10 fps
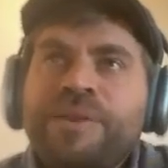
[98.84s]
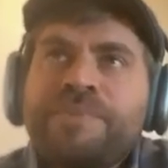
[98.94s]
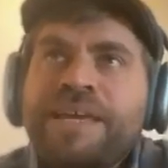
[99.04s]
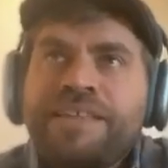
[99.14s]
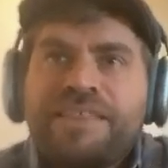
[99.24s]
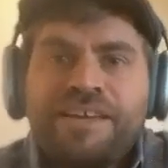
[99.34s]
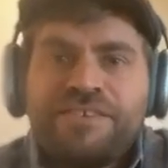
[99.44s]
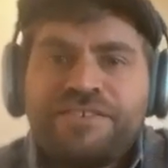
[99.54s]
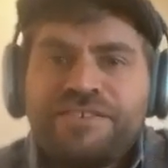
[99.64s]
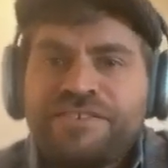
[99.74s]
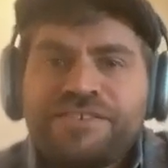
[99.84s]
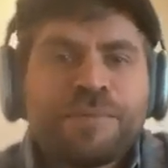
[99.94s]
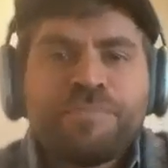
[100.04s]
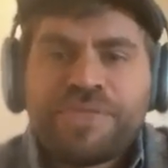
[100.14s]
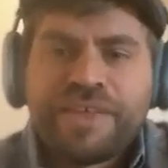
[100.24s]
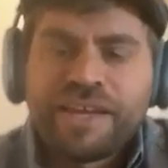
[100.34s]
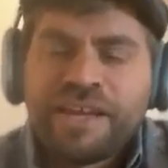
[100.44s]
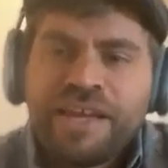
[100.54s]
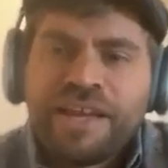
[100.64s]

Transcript: make this something?